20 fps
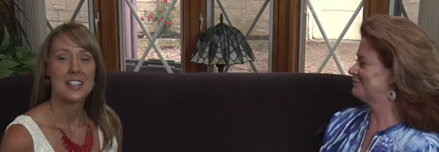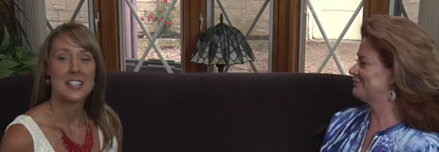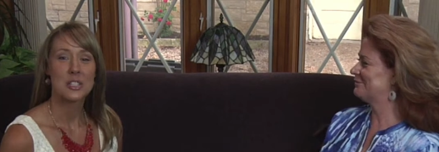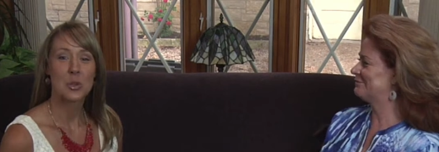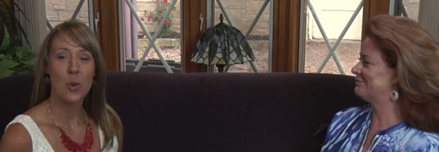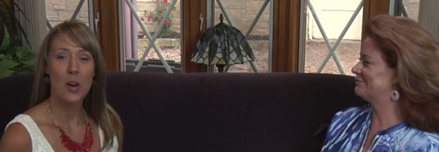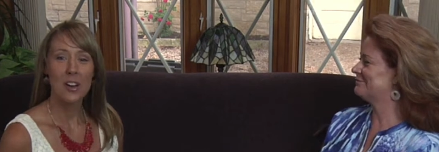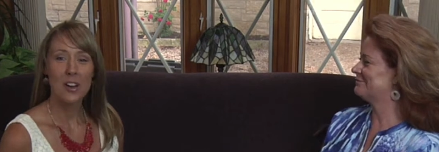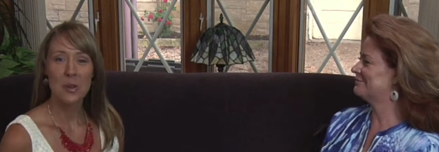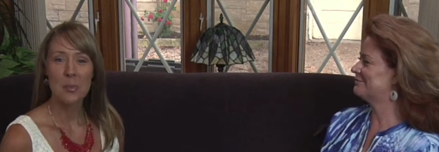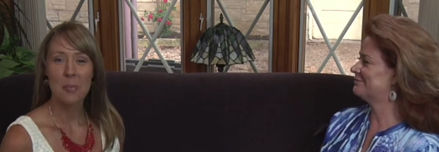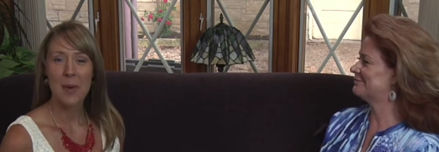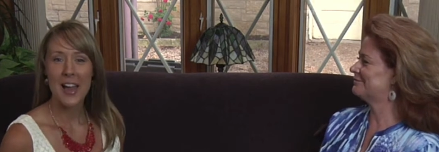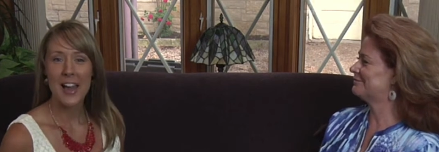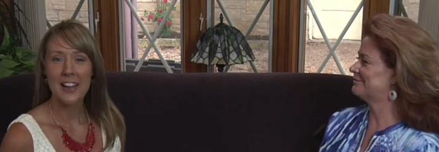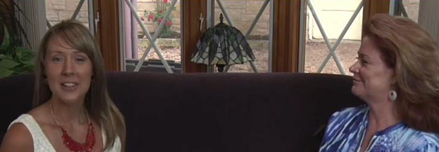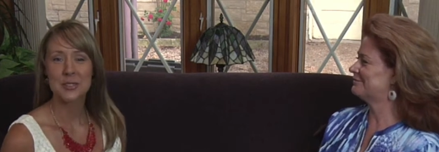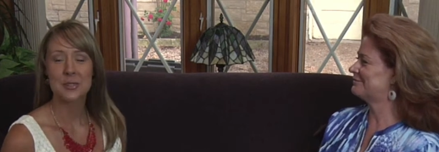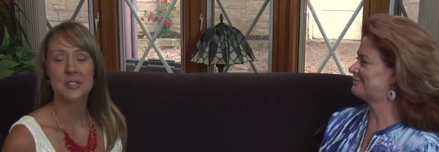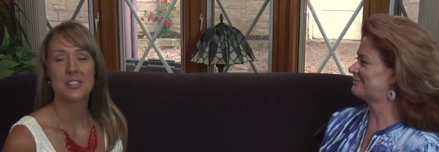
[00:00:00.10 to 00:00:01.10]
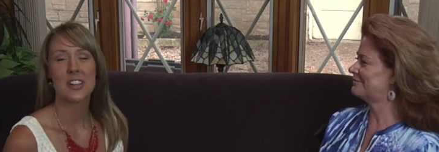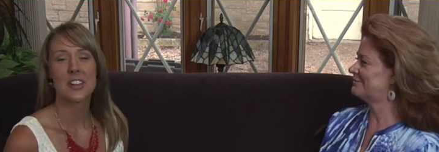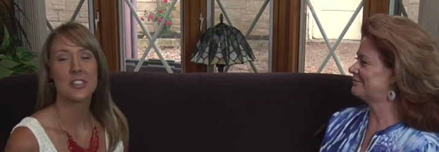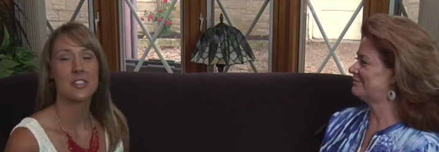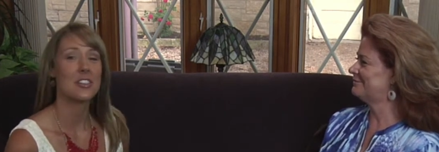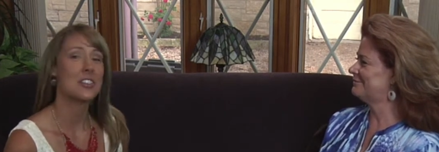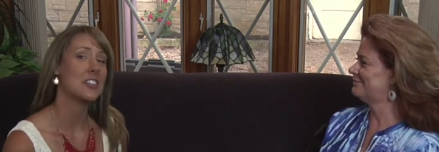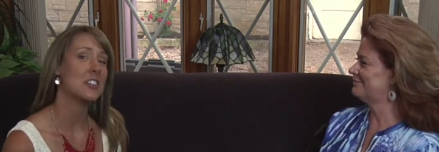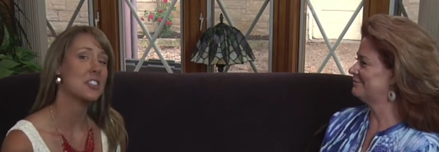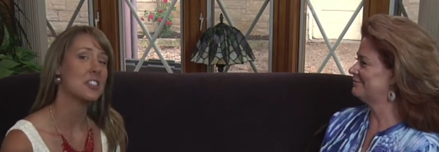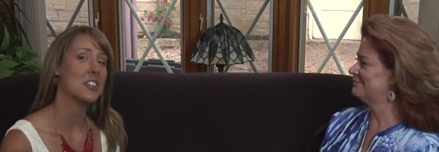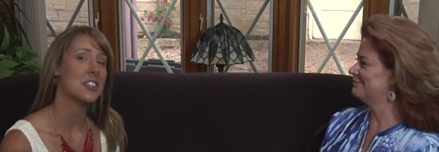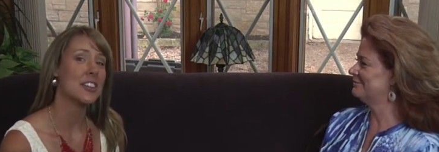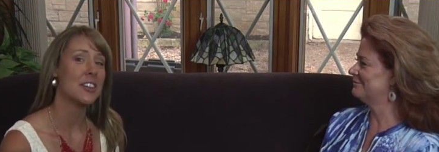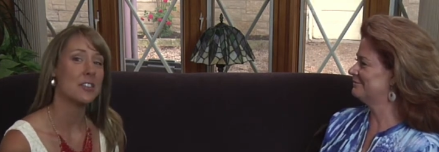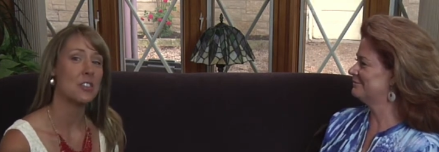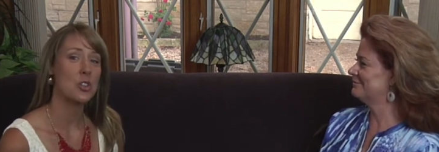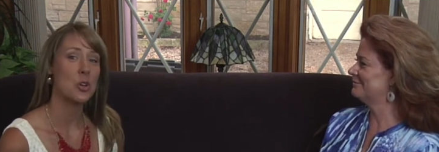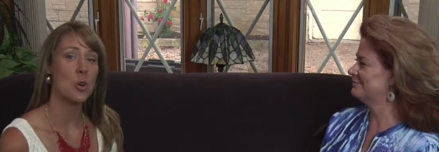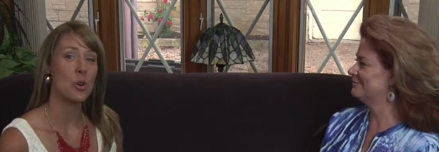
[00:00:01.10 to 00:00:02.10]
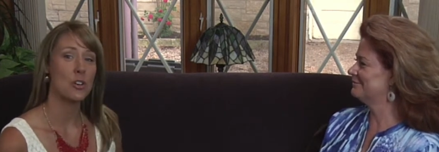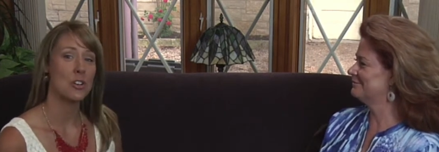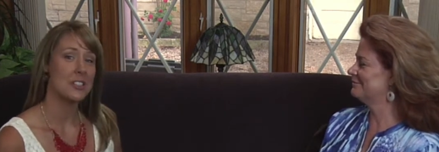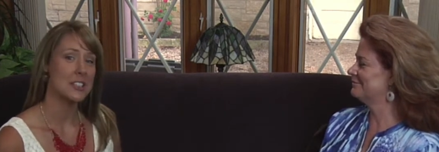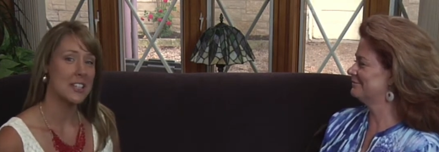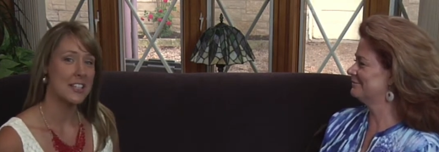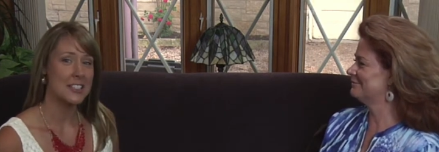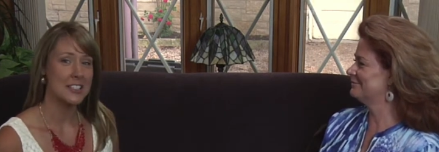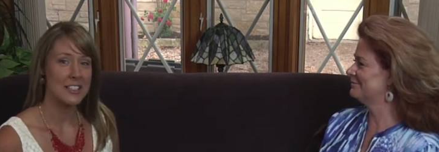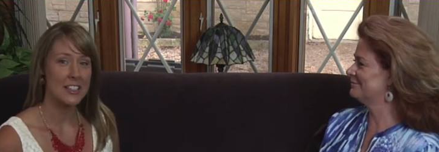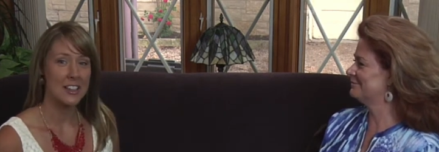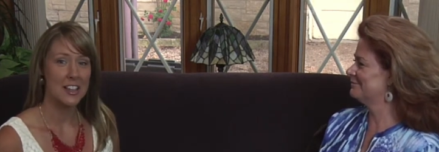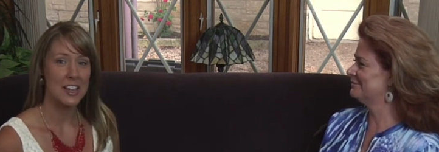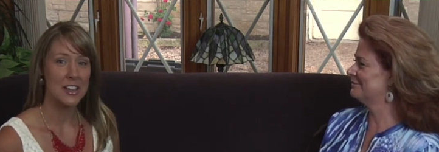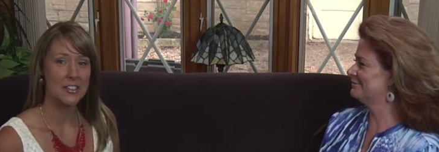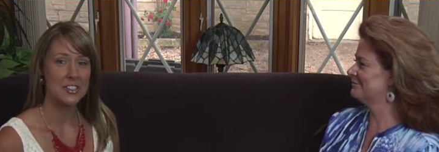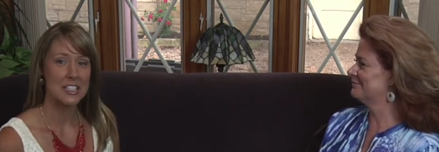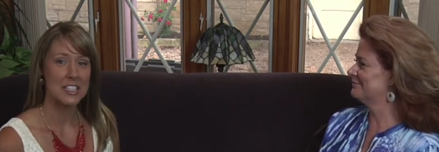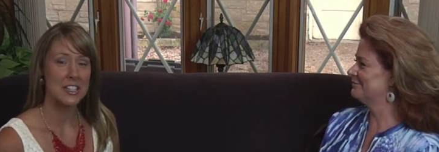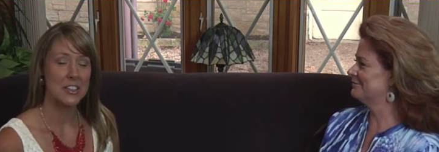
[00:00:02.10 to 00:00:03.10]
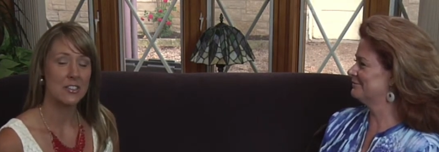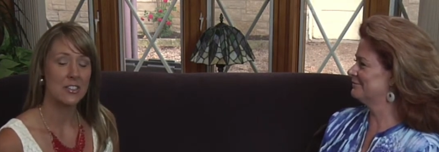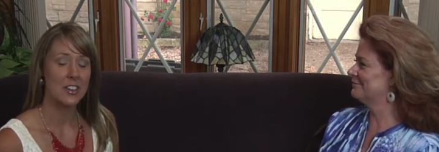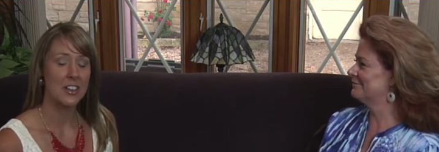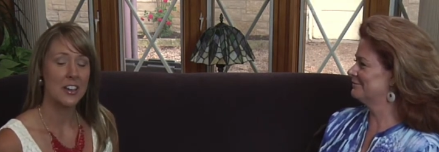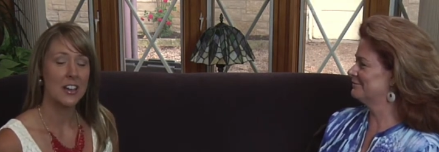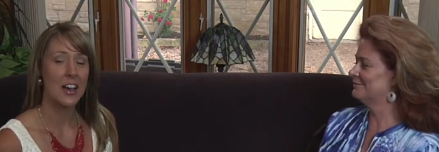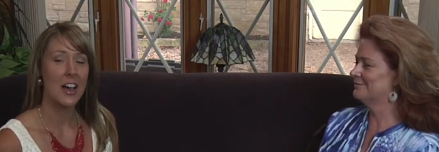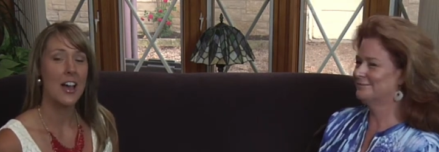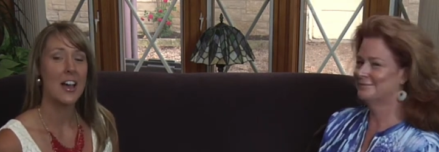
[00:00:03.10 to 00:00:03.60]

Speaker 1: So welcome back to another edition of Your Tasty Life TV.